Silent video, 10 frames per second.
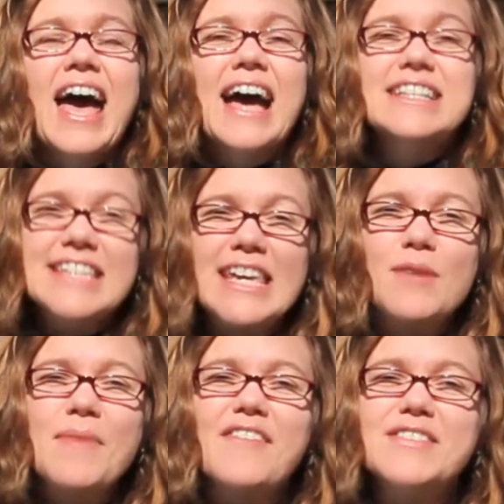A
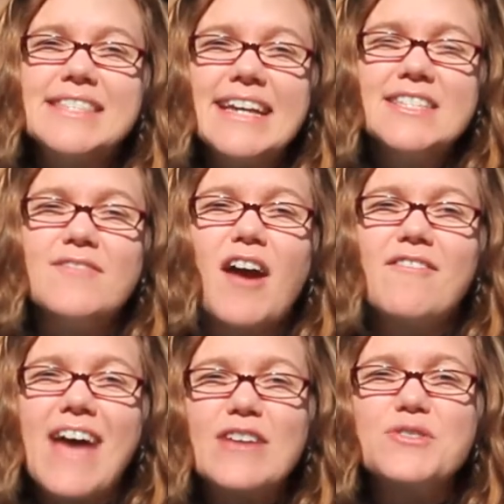team of 6 of our
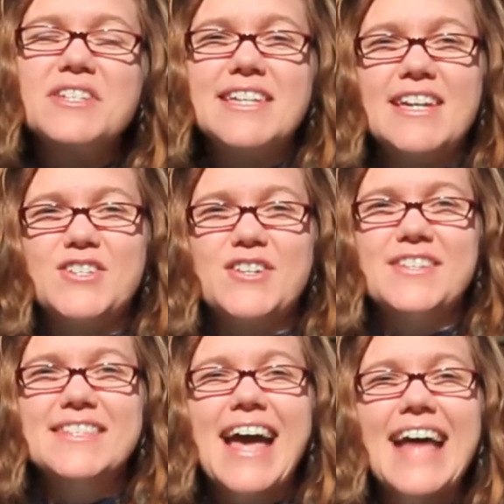veteran
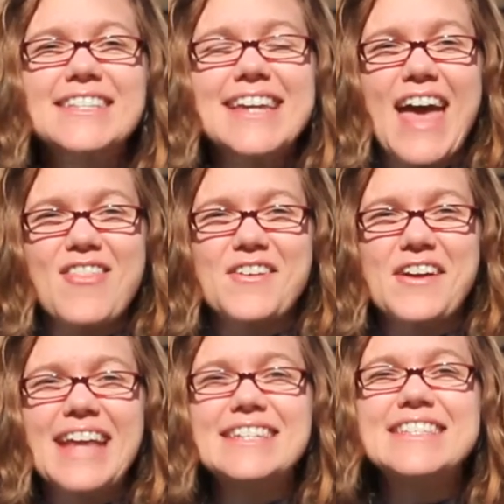teachers got
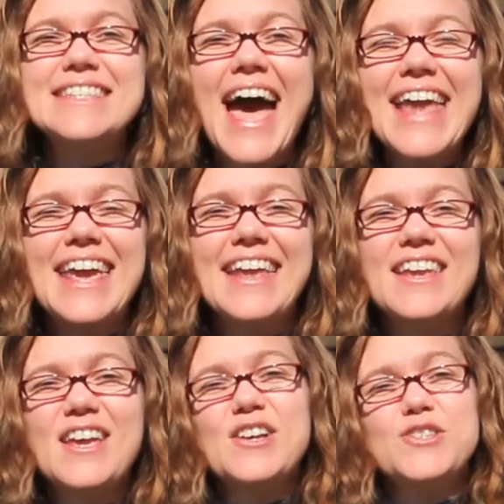together and decided
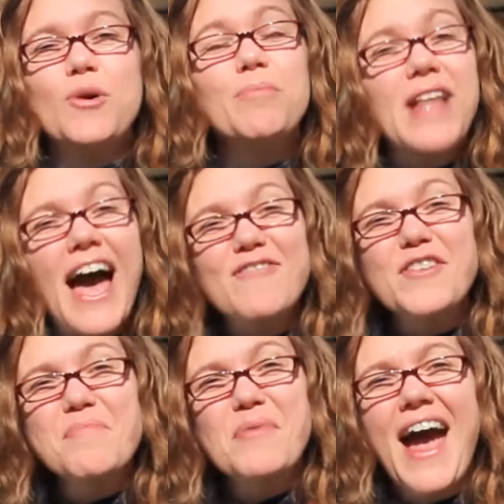to apply for
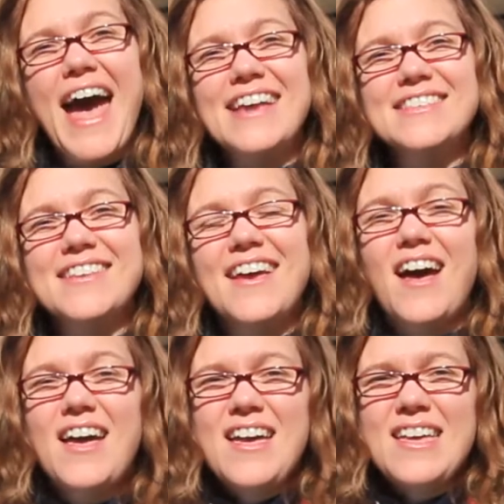the prize
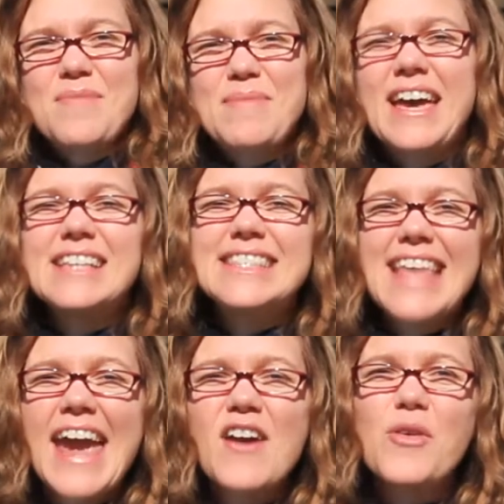because
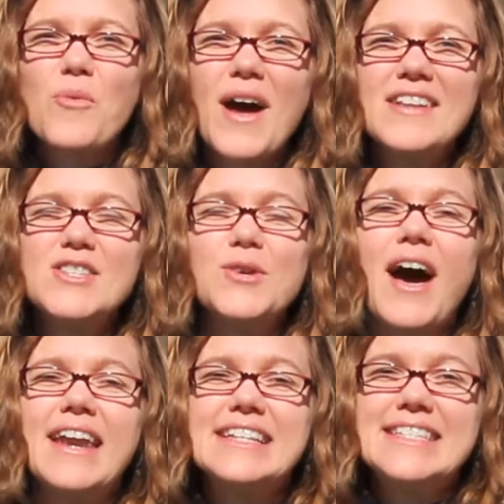they are the ones who
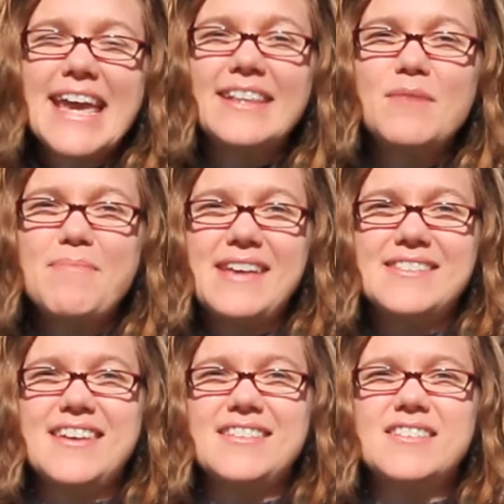on a daily
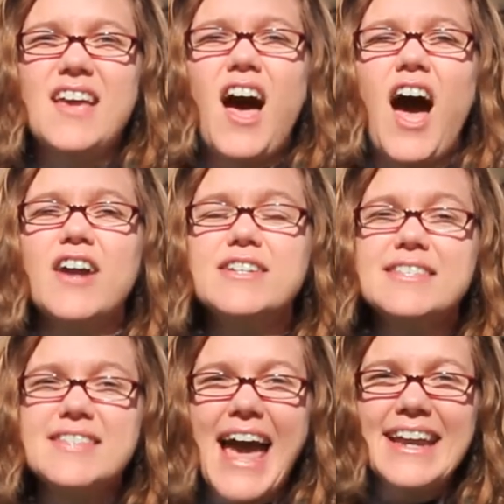basis are
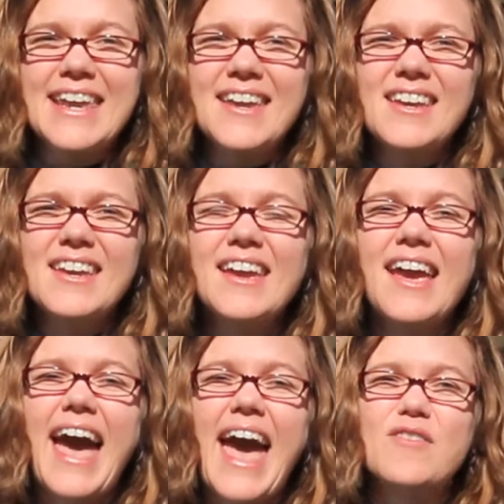designing
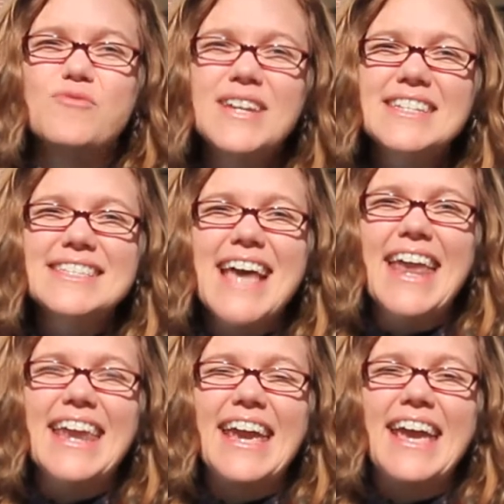and
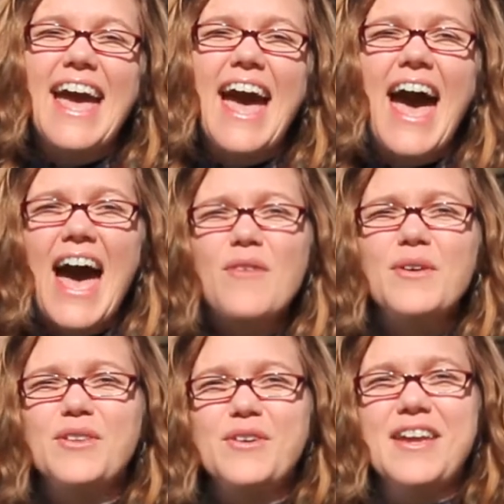redesigning
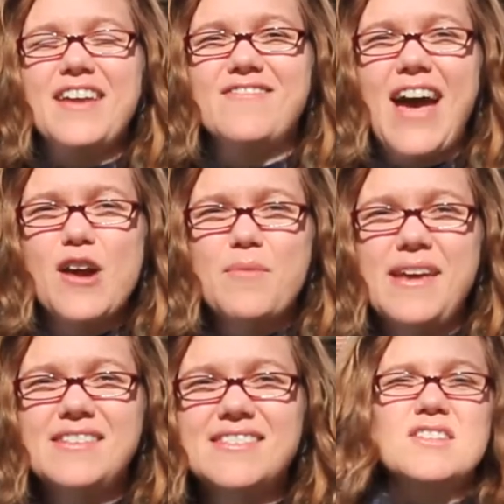our learning
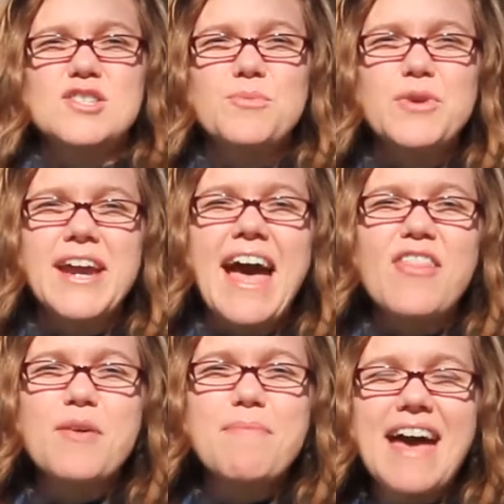environment to bring
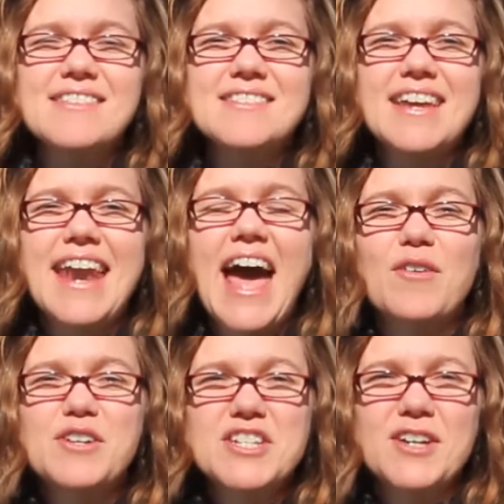out the best in
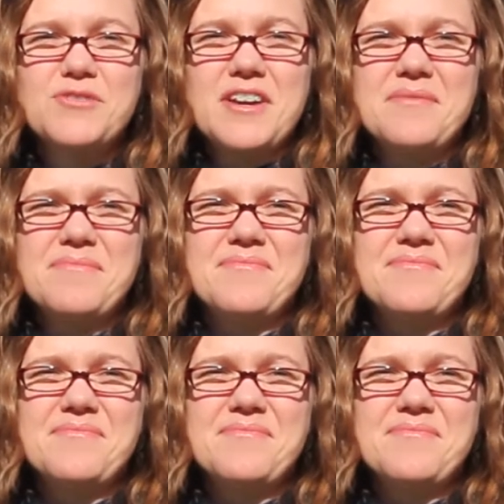our children.